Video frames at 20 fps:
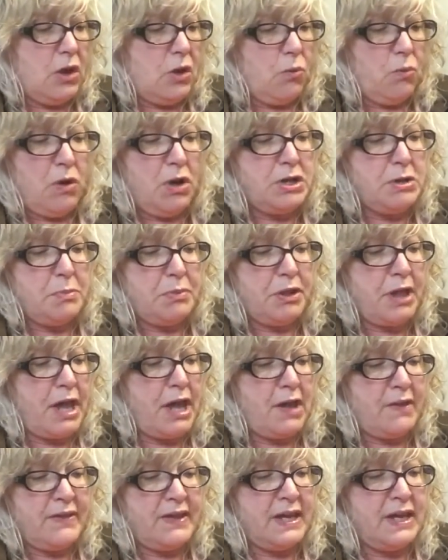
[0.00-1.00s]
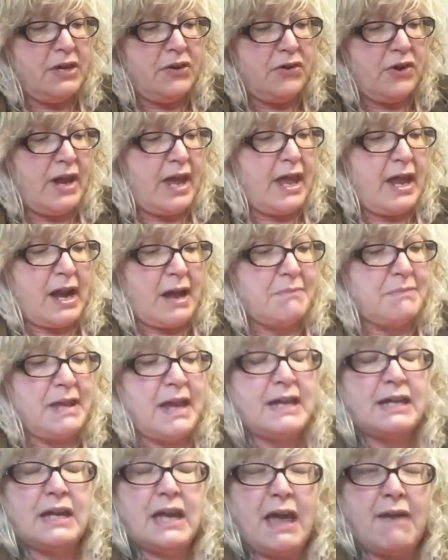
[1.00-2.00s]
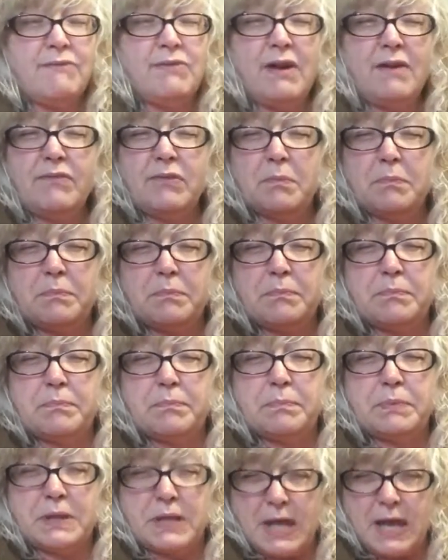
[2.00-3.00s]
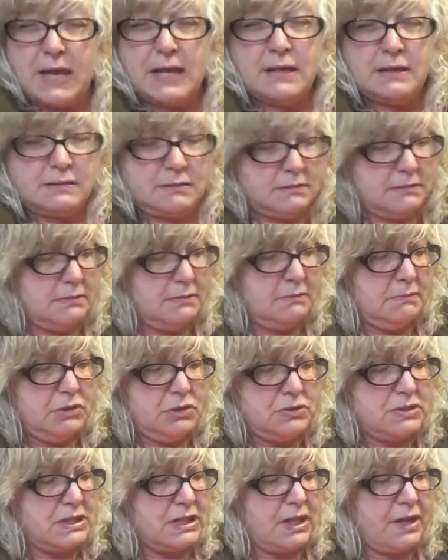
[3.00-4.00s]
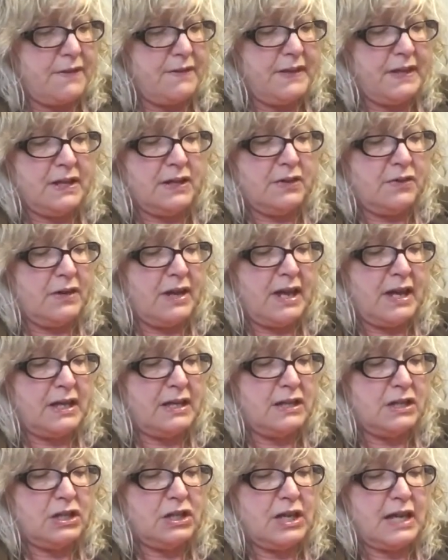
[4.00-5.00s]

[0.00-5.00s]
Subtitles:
Well, you play on the internet. I'm like, have you ever played music on the internet?